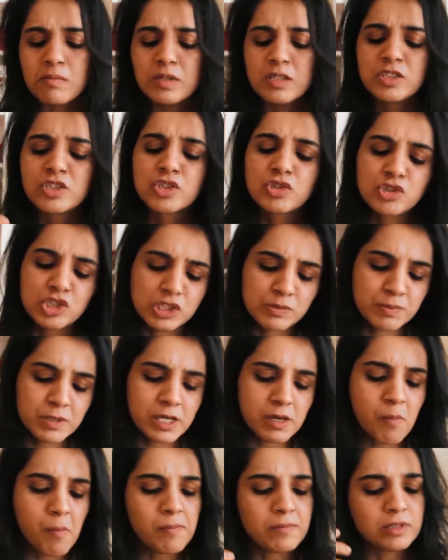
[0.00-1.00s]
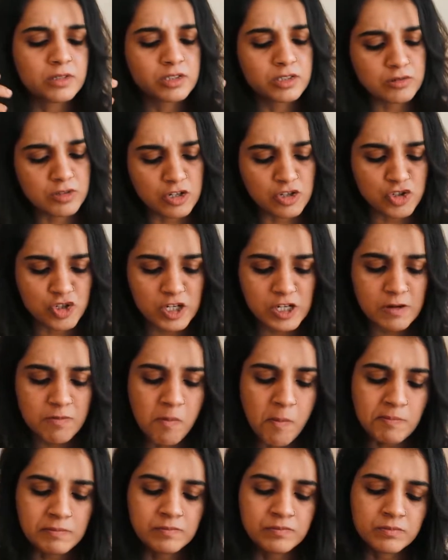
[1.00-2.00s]
It's crispy, it's
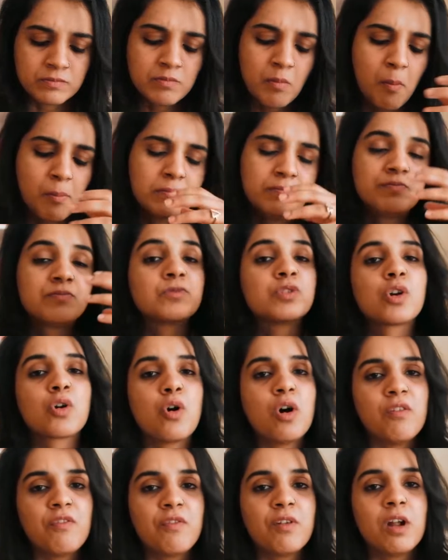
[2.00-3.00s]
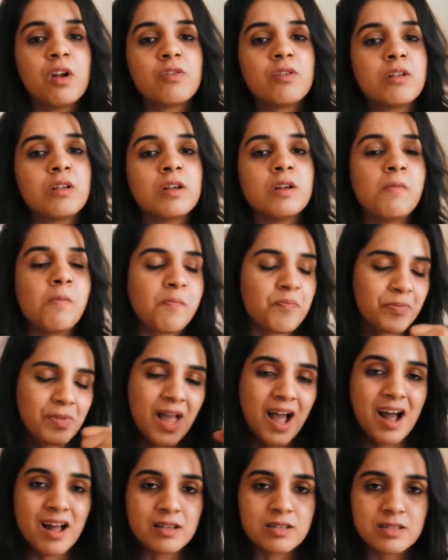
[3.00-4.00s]
crunchy. The corn flour really
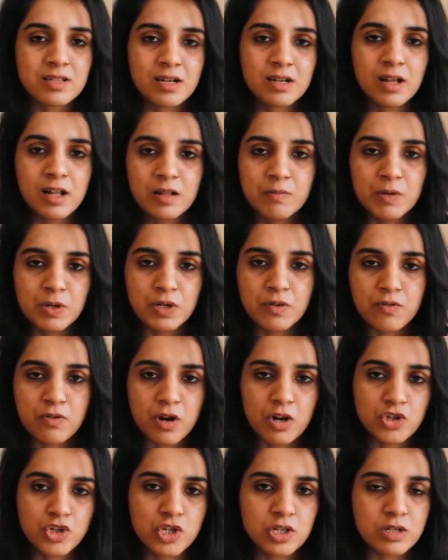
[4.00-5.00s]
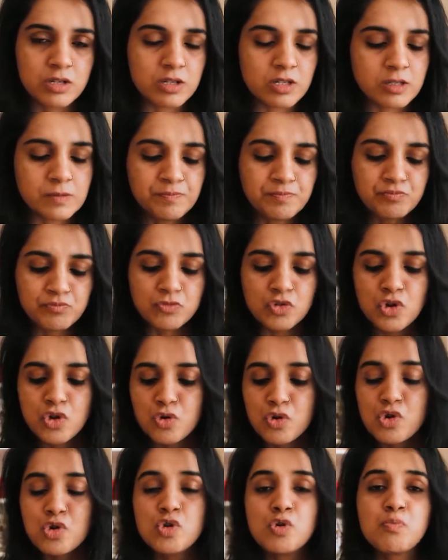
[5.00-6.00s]
adds that element of crunchiness.
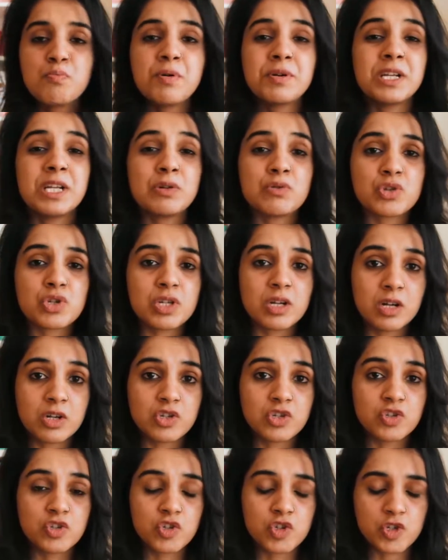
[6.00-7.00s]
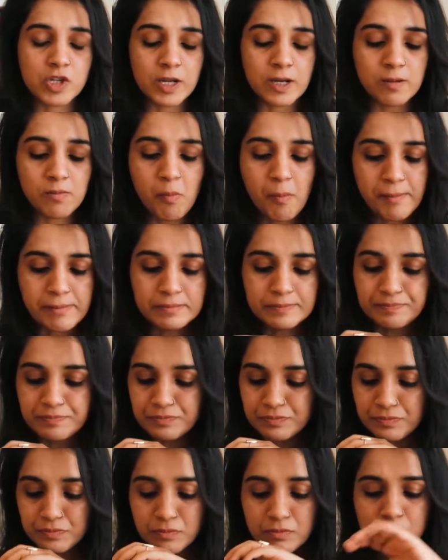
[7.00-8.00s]
You could do potato starch instead.
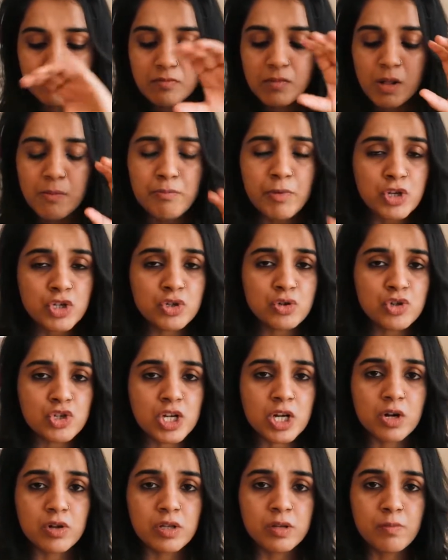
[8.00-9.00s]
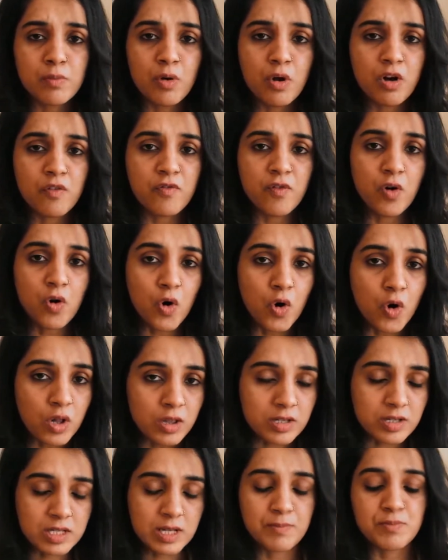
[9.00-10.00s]
Make sure to check out the blog for all
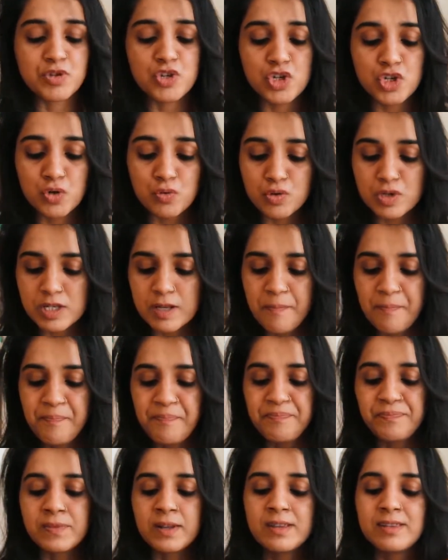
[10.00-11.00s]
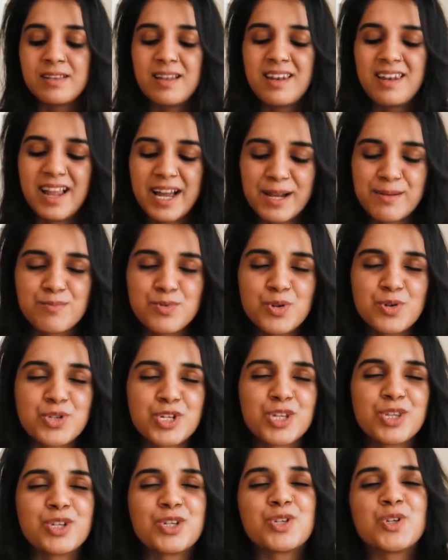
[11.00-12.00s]
the substitutes. The lime juice
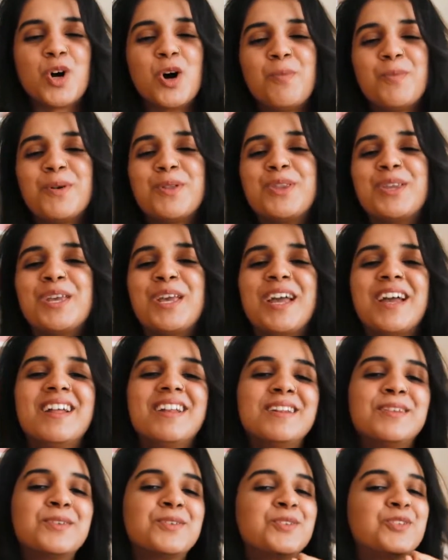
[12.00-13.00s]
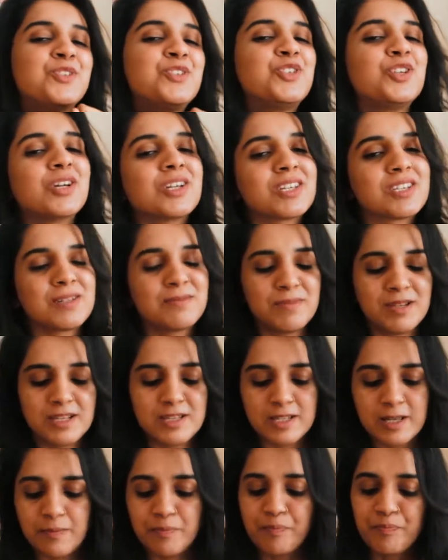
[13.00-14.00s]
at the top at the end is just
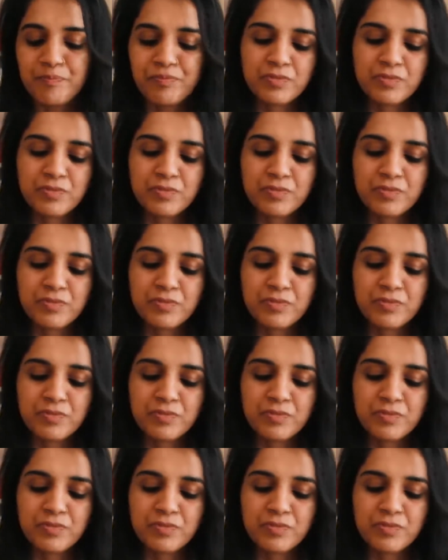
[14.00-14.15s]
amazing.